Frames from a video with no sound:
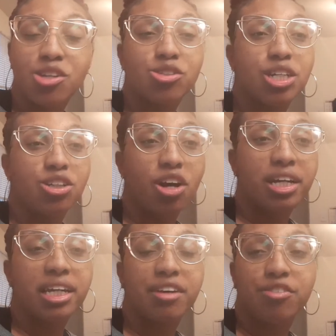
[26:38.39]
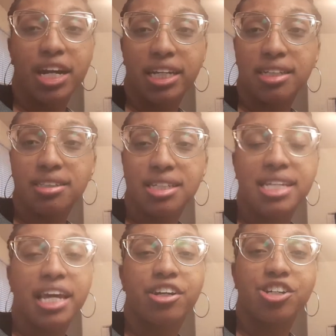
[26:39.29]
so y'all can get ready to
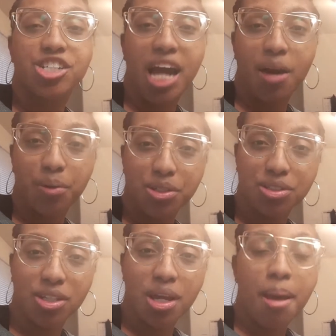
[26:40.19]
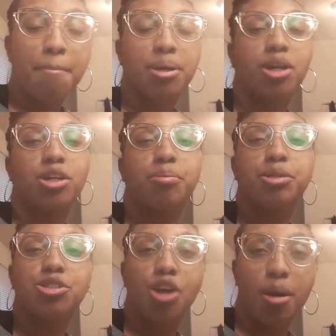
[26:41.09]
take your showers, put on your
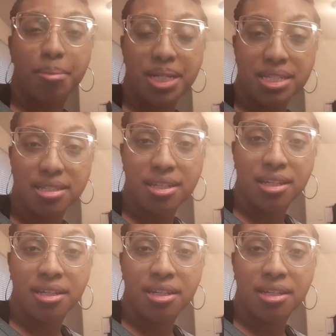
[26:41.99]
pajamas.